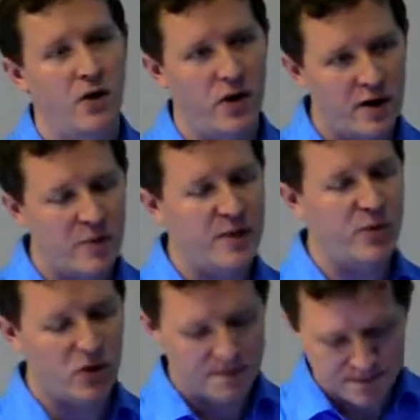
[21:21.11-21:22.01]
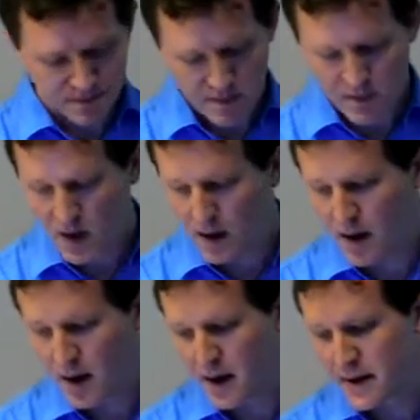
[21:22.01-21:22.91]
or other people
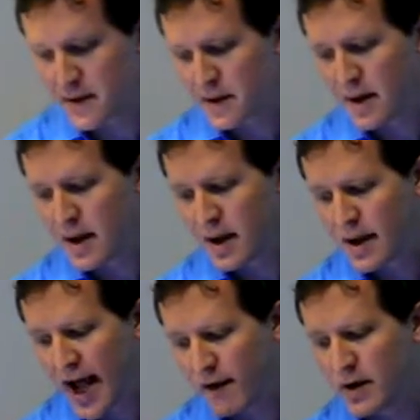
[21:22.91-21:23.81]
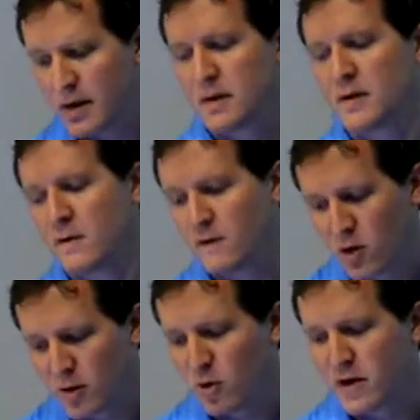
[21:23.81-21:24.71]
uh, having
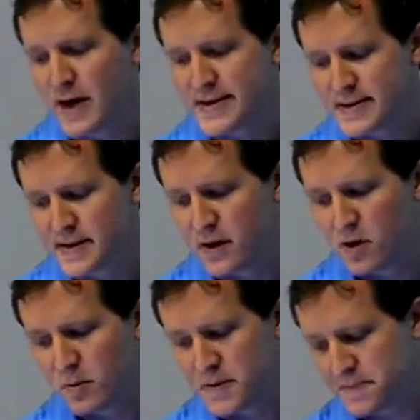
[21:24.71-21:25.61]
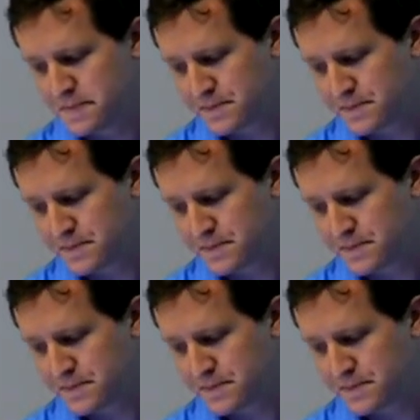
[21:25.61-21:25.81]
vulnerable devices in their homes.